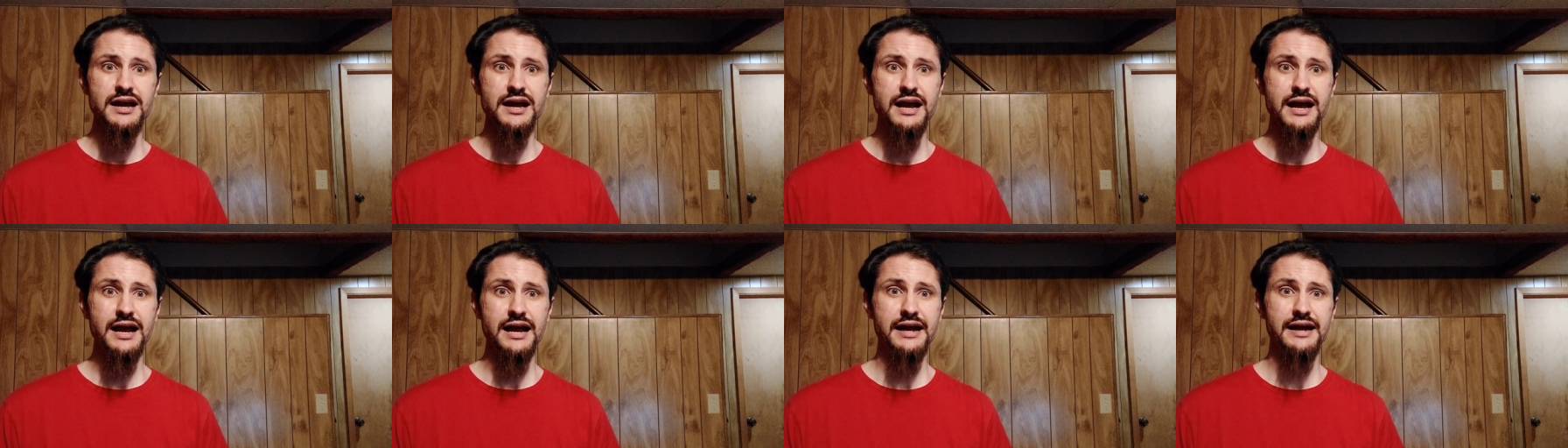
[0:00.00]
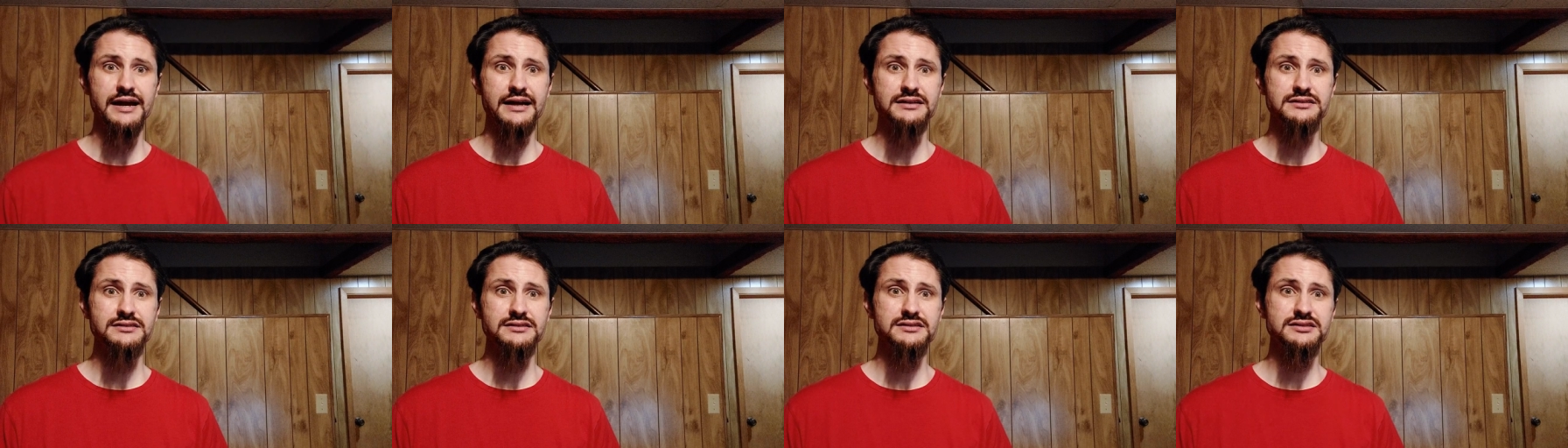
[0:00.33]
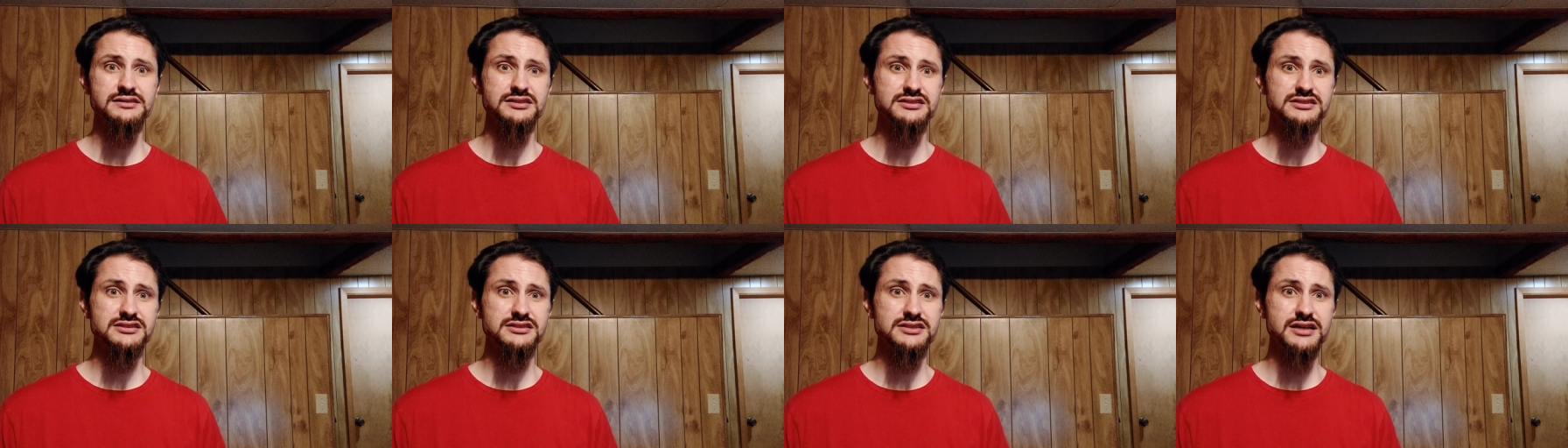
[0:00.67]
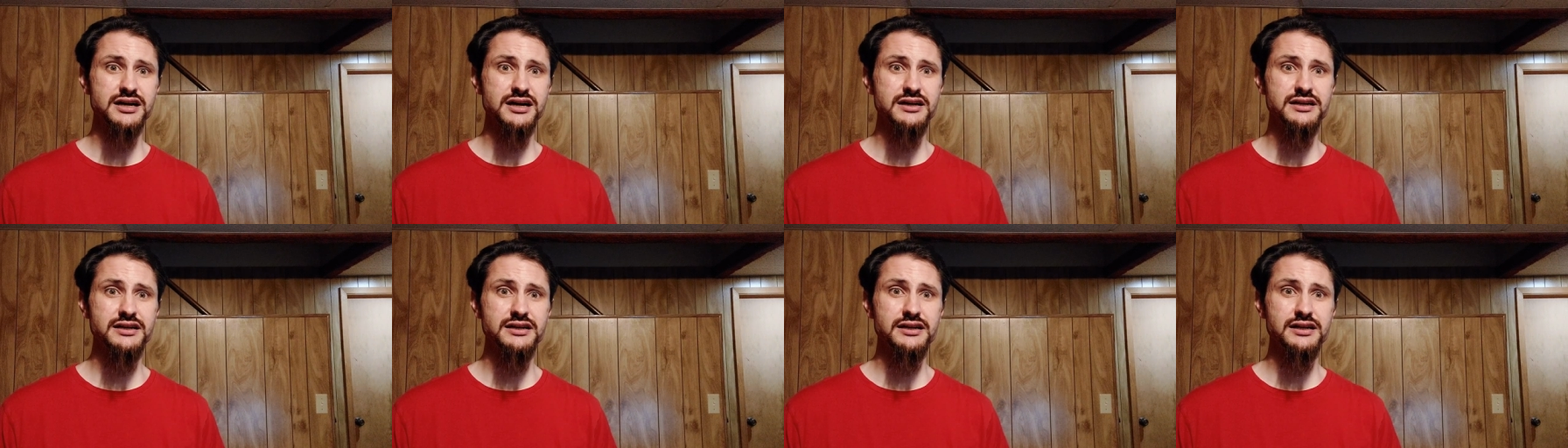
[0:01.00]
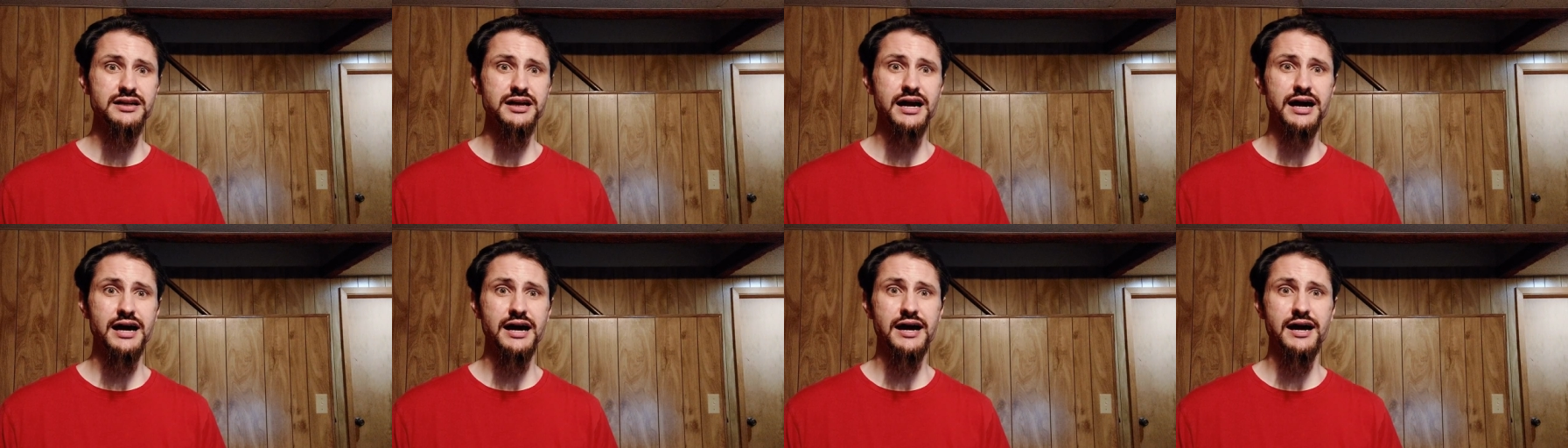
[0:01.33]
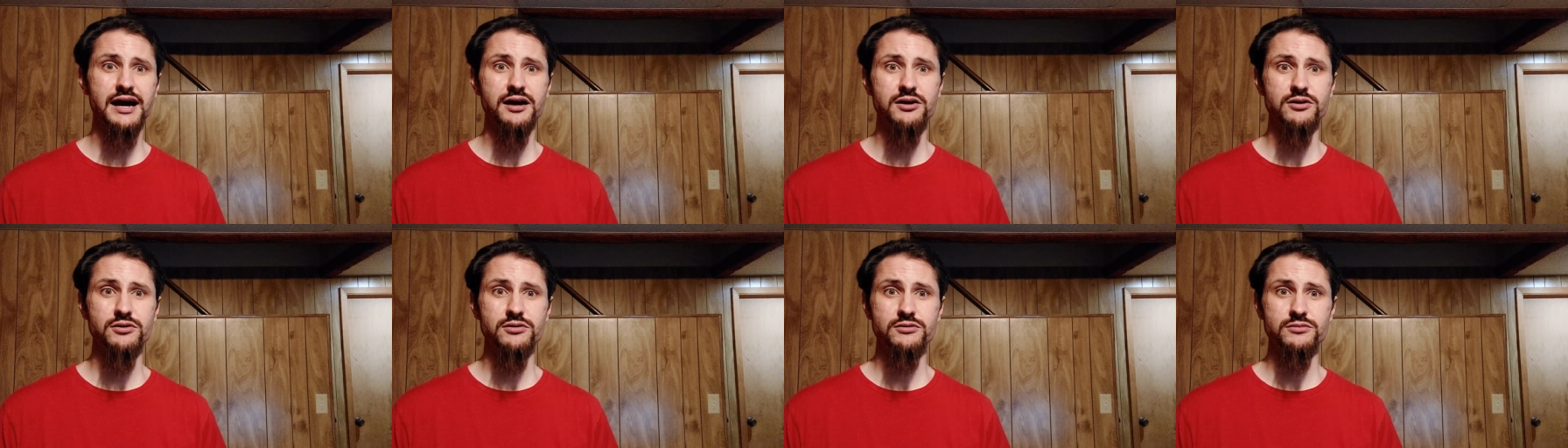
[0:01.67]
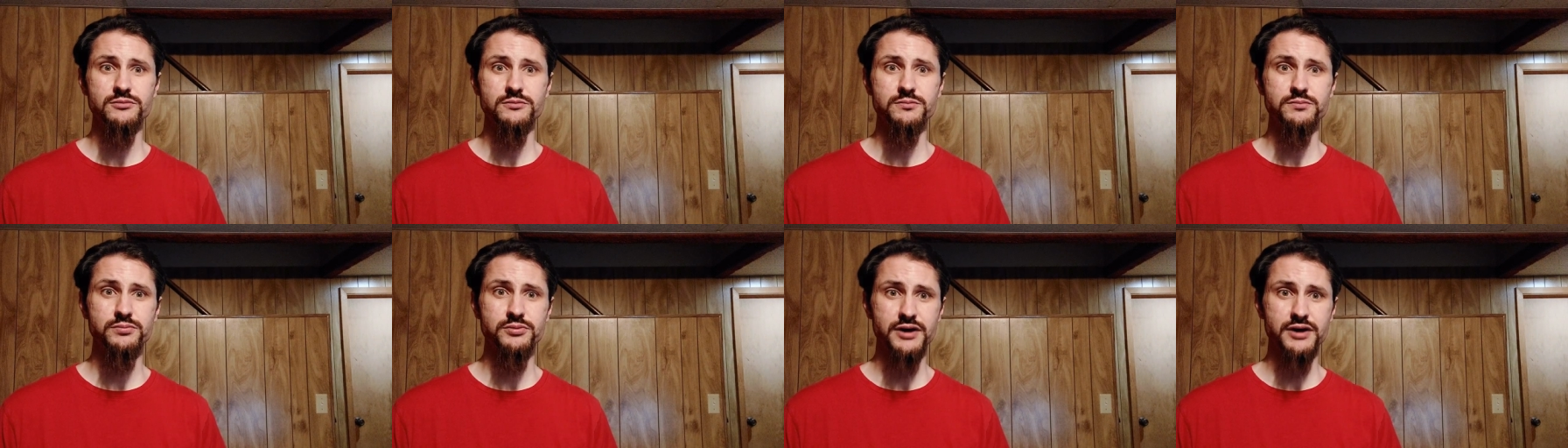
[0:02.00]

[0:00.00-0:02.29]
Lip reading: And to study how